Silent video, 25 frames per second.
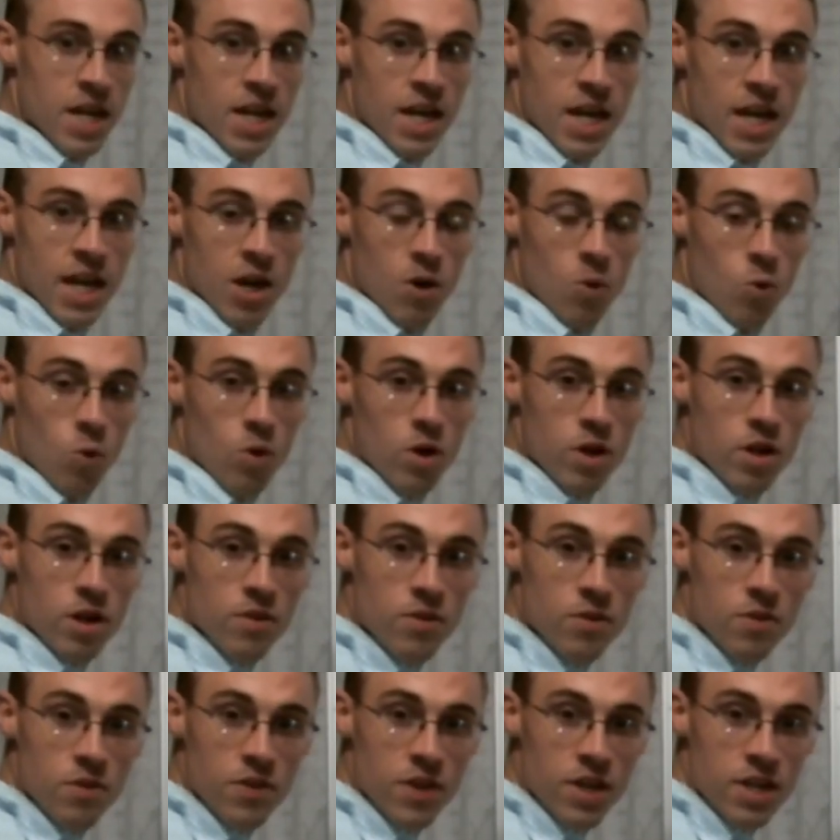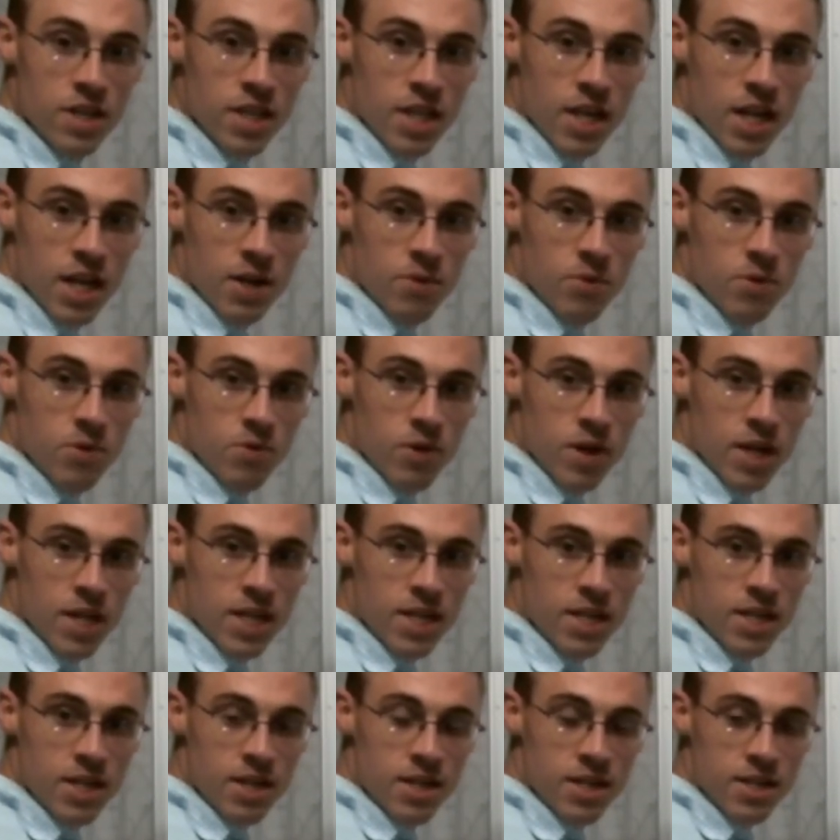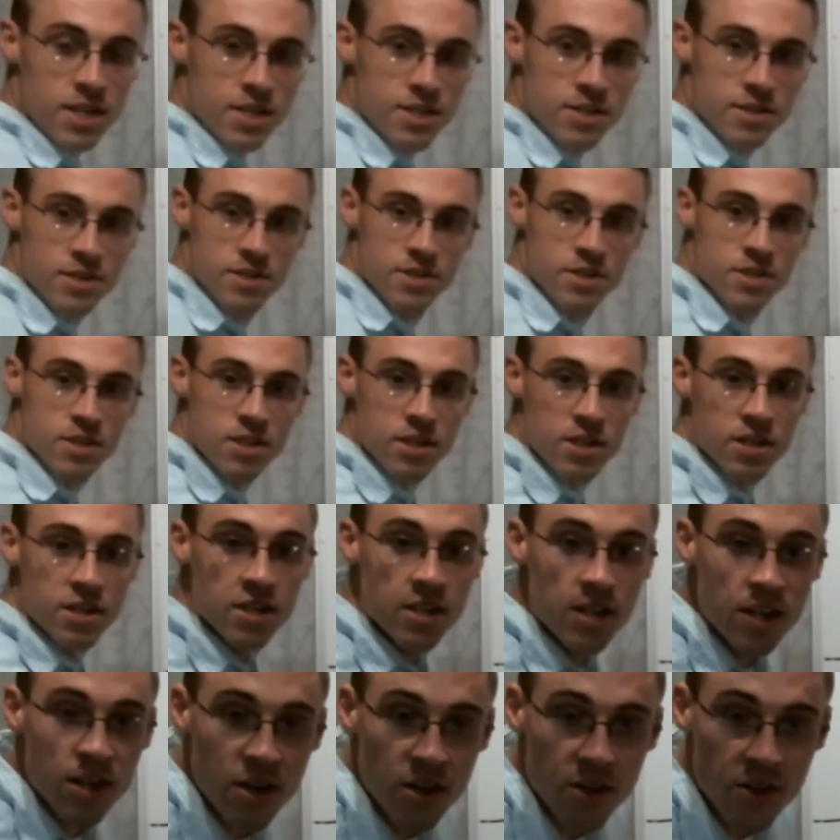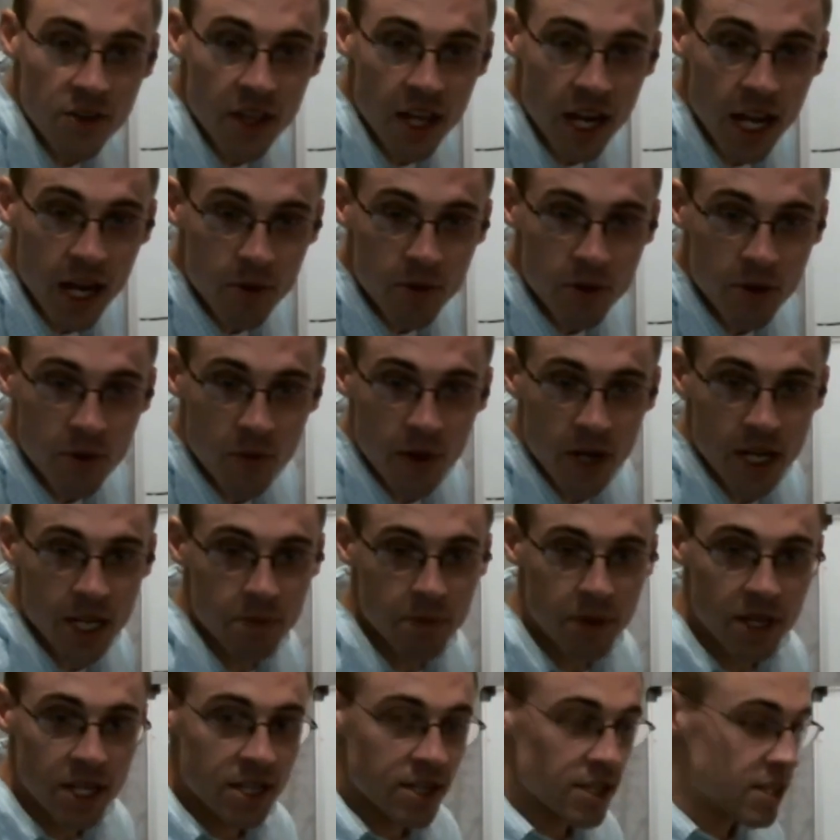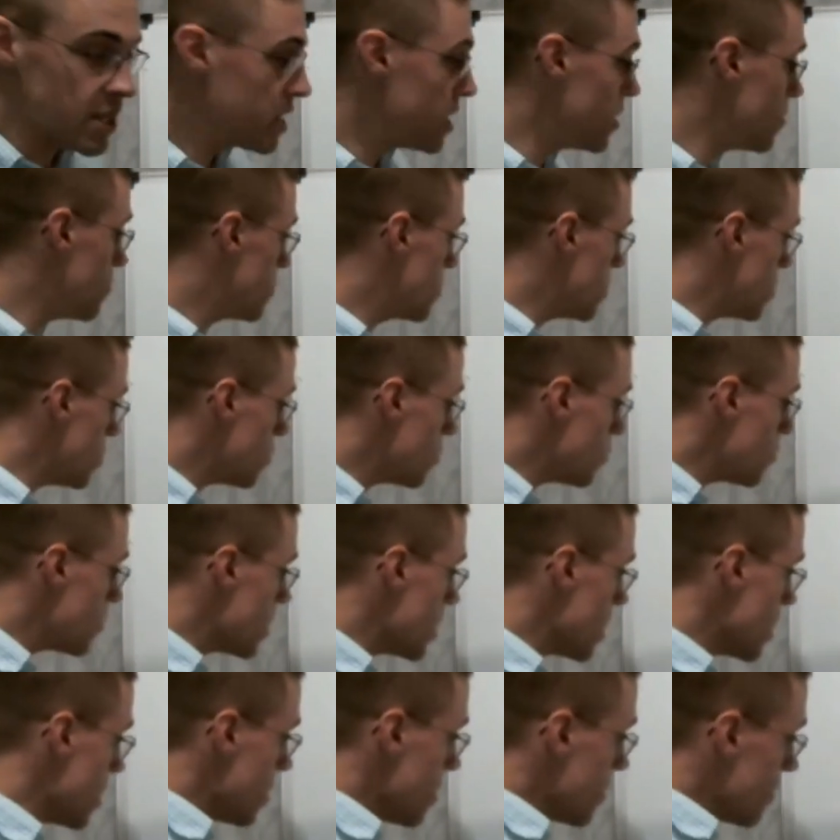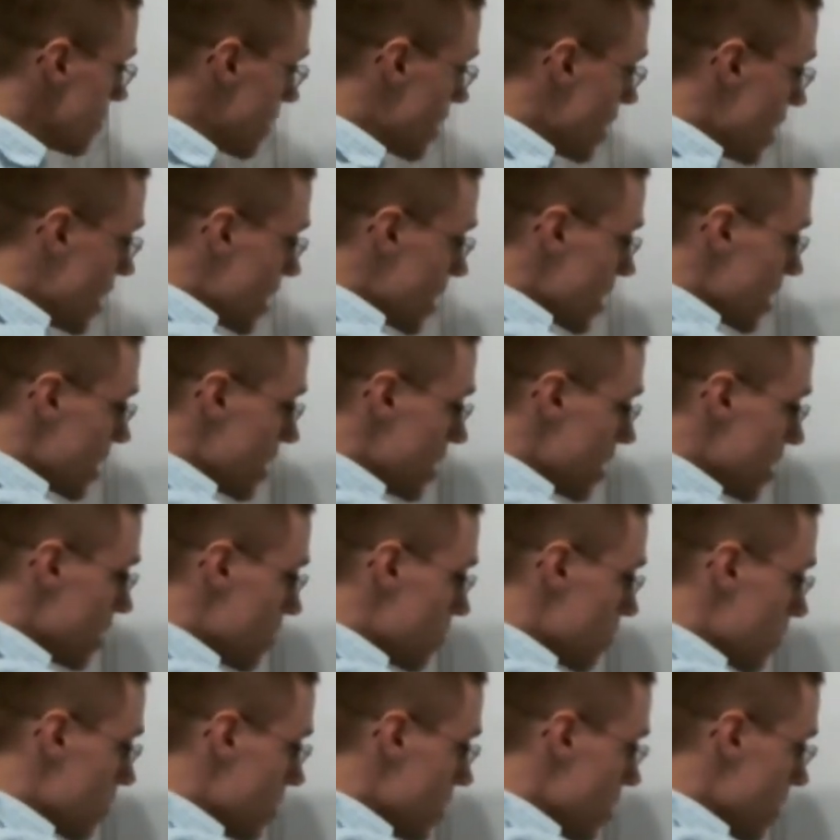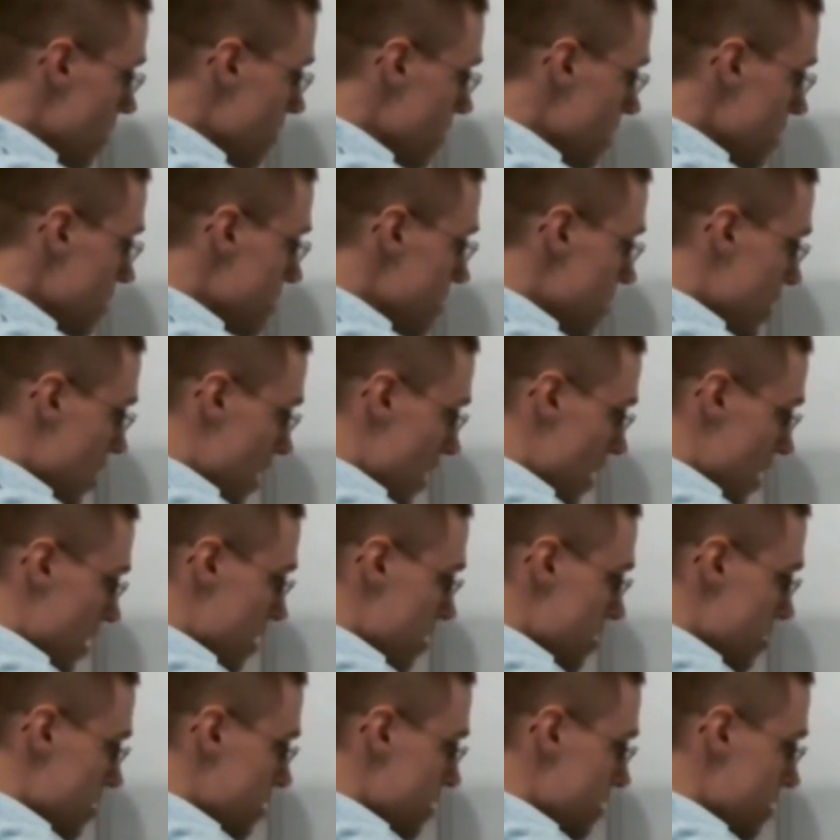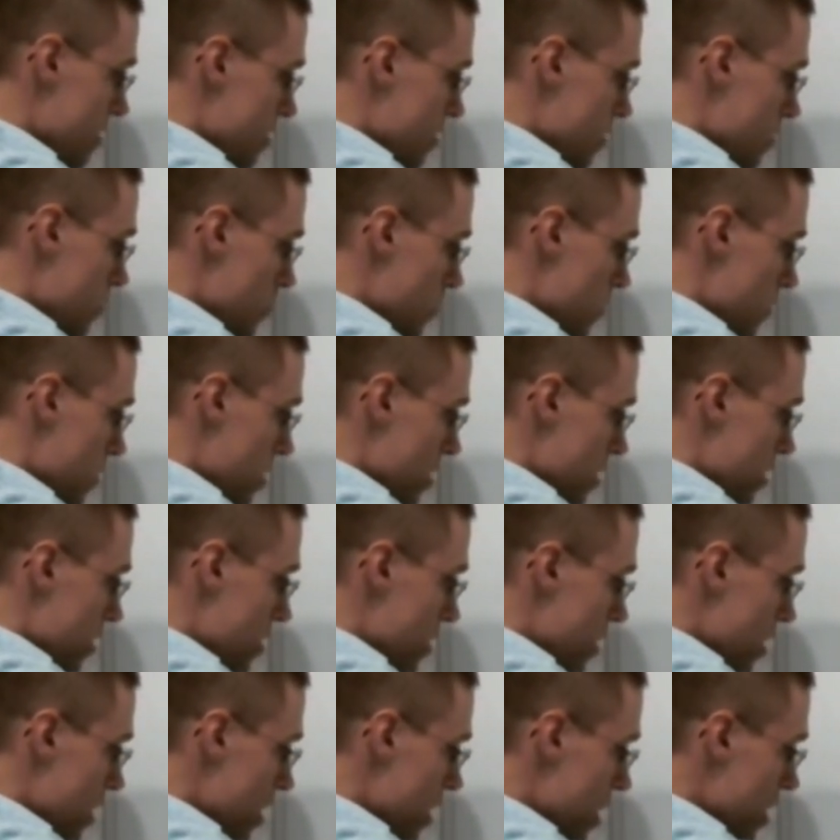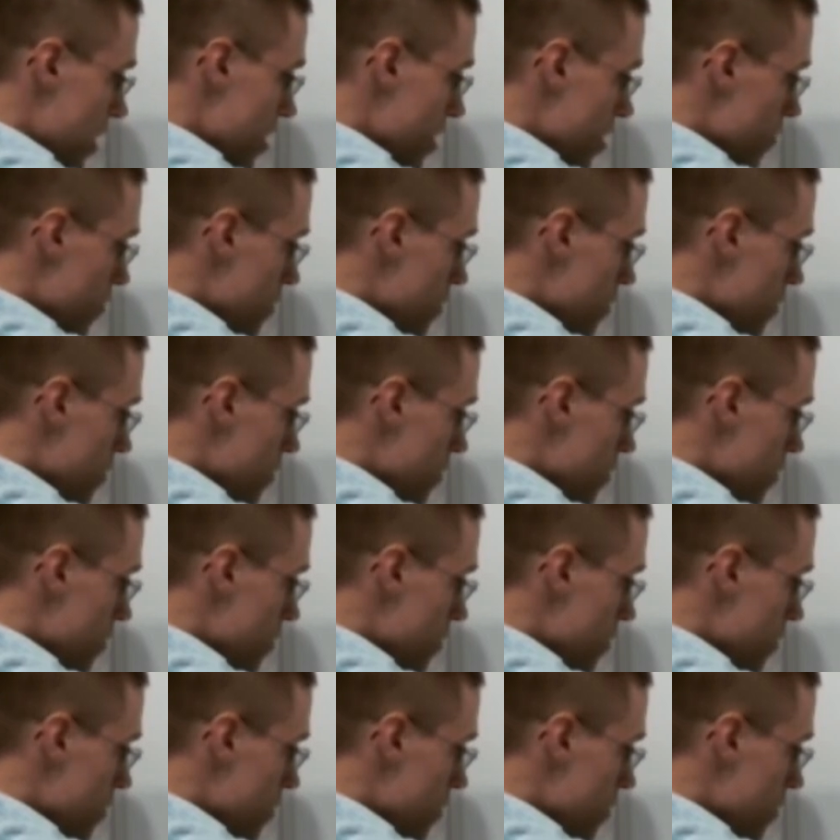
And one other thing that I would recognize, or that I would recommend that you do, is get rid of this thing, okay?